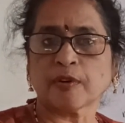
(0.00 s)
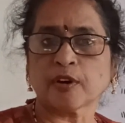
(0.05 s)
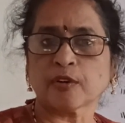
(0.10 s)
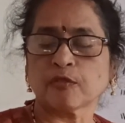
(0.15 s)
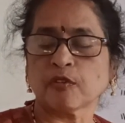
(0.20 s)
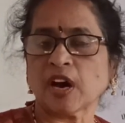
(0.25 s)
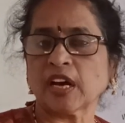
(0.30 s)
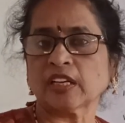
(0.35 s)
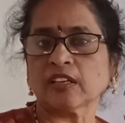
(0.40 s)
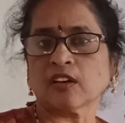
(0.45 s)

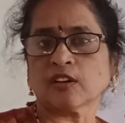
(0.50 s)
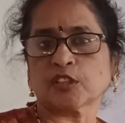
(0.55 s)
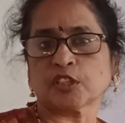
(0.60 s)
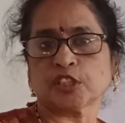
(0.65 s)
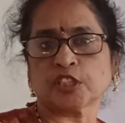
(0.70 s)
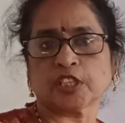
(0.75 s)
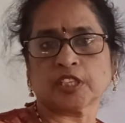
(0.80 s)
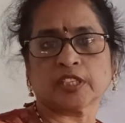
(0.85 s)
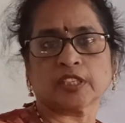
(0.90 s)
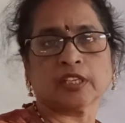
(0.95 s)
1
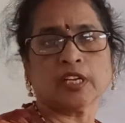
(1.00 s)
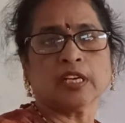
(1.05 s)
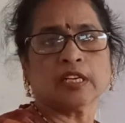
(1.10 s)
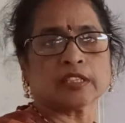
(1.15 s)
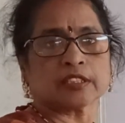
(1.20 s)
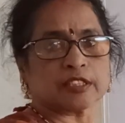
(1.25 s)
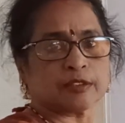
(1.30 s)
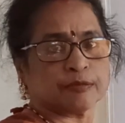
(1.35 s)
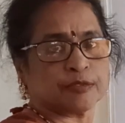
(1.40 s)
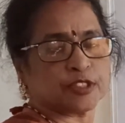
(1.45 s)
oxygen
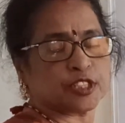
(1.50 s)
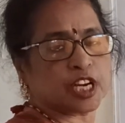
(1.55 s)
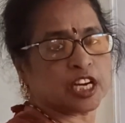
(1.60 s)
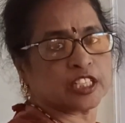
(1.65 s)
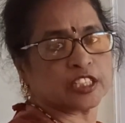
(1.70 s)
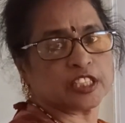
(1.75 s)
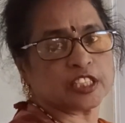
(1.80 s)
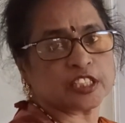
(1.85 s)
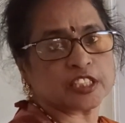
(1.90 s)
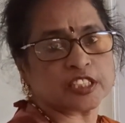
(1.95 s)
some
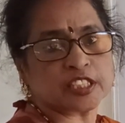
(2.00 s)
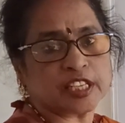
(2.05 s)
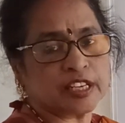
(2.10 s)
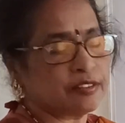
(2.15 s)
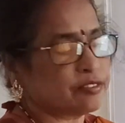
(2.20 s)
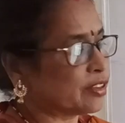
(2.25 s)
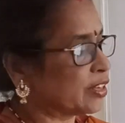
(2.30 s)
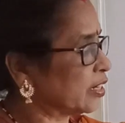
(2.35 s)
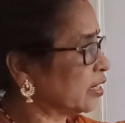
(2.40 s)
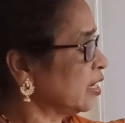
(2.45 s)
charge is
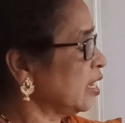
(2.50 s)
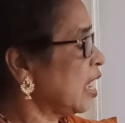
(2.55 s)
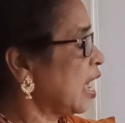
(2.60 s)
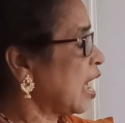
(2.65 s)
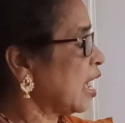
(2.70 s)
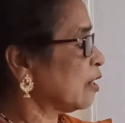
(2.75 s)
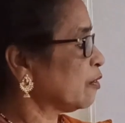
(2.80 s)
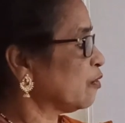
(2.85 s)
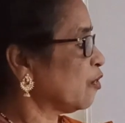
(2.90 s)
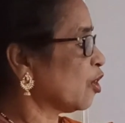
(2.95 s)
given,
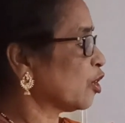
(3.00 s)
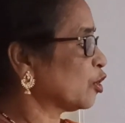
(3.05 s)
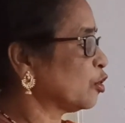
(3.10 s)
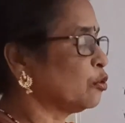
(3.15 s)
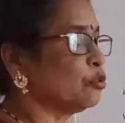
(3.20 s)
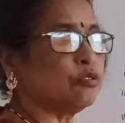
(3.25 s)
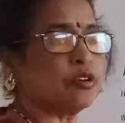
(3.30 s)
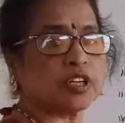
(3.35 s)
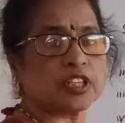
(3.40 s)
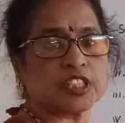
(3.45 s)
and for
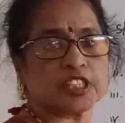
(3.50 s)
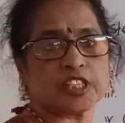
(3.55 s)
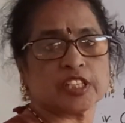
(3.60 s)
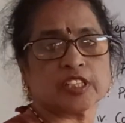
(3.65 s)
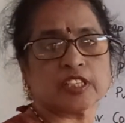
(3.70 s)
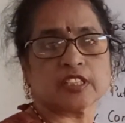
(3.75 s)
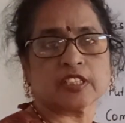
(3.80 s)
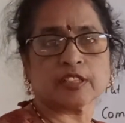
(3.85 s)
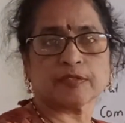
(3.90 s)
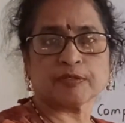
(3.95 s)
2
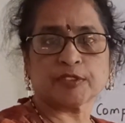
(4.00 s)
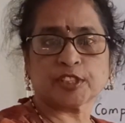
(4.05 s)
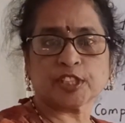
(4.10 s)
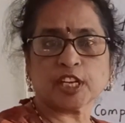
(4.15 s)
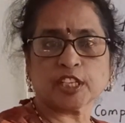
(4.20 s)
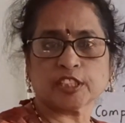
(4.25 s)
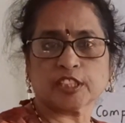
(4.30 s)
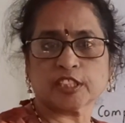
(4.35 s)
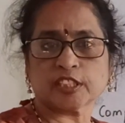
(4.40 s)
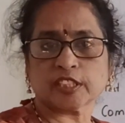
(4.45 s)
oxygen some
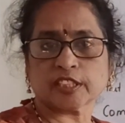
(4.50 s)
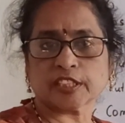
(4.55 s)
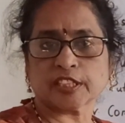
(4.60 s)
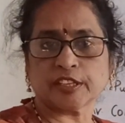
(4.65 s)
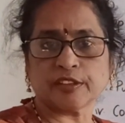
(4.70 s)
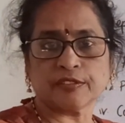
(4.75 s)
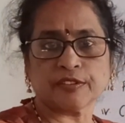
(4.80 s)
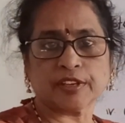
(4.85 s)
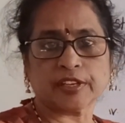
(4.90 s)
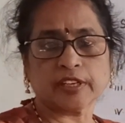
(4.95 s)
charges are
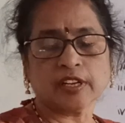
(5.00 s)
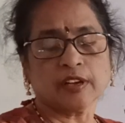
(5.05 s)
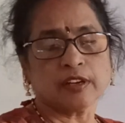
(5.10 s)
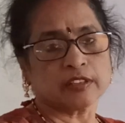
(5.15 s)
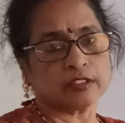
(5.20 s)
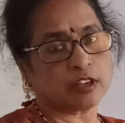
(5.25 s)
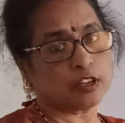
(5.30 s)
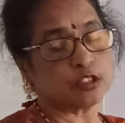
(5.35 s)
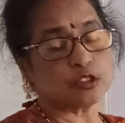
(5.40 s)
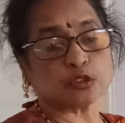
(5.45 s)
given,
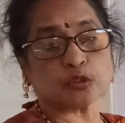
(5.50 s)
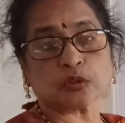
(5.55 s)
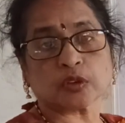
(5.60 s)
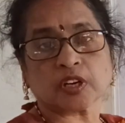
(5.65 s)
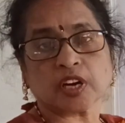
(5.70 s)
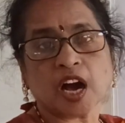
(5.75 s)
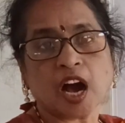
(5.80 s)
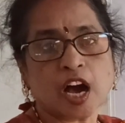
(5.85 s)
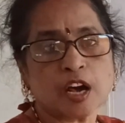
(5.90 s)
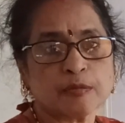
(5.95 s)
also
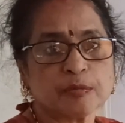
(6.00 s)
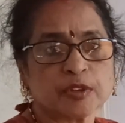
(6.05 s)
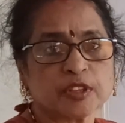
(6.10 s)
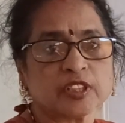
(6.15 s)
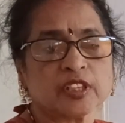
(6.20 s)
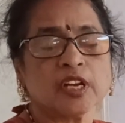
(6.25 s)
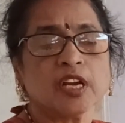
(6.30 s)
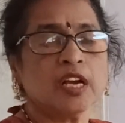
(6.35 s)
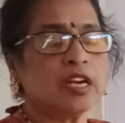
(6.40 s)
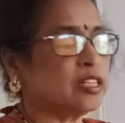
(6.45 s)

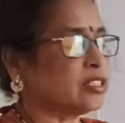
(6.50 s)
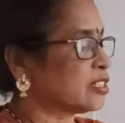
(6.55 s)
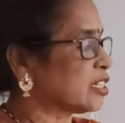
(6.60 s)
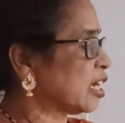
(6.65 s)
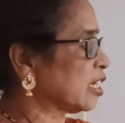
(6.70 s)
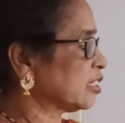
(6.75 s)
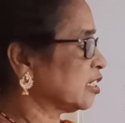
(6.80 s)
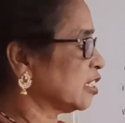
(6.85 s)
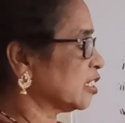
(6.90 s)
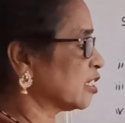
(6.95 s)
carbon
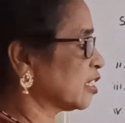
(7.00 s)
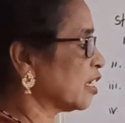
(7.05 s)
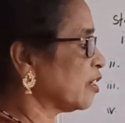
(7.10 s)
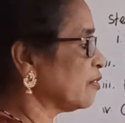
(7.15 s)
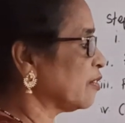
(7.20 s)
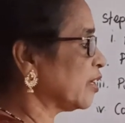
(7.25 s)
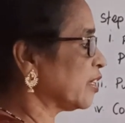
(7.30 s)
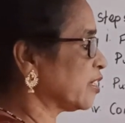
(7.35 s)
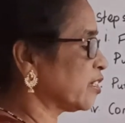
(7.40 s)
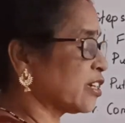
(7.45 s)
charge is
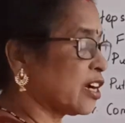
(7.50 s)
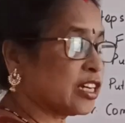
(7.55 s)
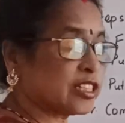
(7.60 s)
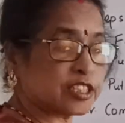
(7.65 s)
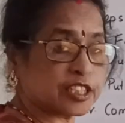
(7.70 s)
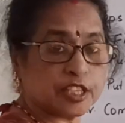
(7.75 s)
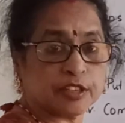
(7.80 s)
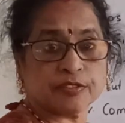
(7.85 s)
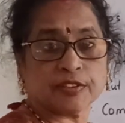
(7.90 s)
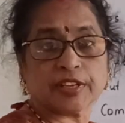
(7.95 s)
given,
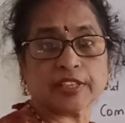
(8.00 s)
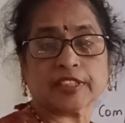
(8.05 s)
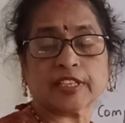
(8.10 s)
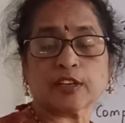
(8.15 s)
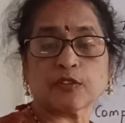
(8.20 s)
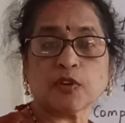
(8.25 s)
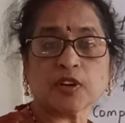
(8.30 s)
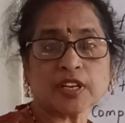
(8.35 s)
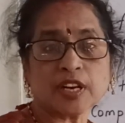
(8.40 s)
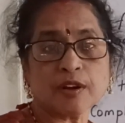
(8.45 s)

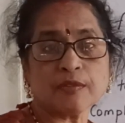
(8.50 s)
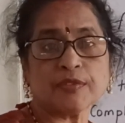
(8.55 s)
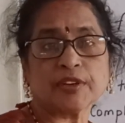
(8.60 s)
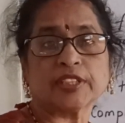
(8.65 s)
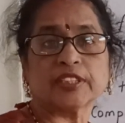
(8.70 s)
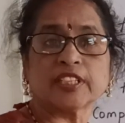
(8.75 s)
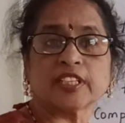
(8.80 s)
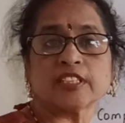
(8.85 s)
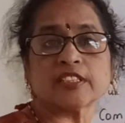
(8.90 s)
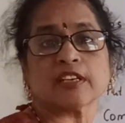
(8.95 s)
then what
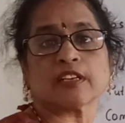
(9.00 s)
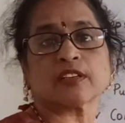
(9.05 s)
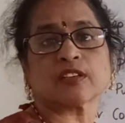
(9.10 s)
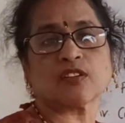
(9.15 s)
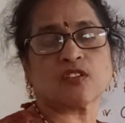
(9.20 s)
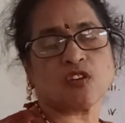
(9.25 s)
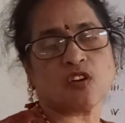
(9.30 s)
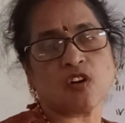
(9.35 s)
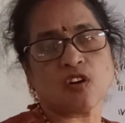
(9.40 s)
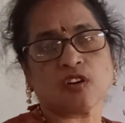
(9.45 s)
happens? These are
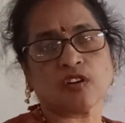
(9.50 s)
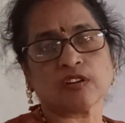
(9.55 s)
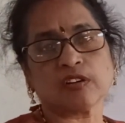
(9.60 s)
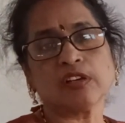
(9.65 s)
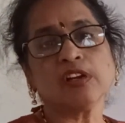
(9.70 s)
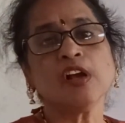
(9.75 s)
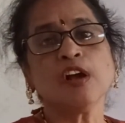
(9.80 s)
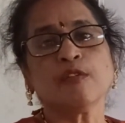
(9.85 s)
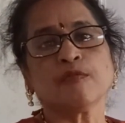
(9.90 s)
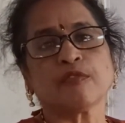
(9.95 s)

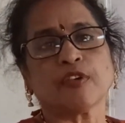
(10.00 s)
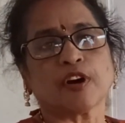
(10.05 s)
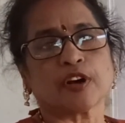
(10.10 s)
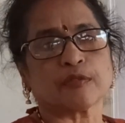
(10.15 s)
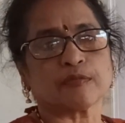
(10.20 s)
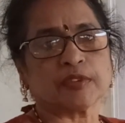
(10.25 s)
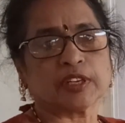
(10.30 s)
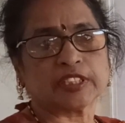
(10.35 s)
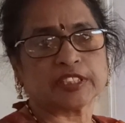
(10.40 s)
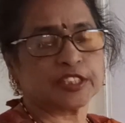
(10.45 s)
called
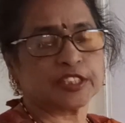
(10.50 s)
formal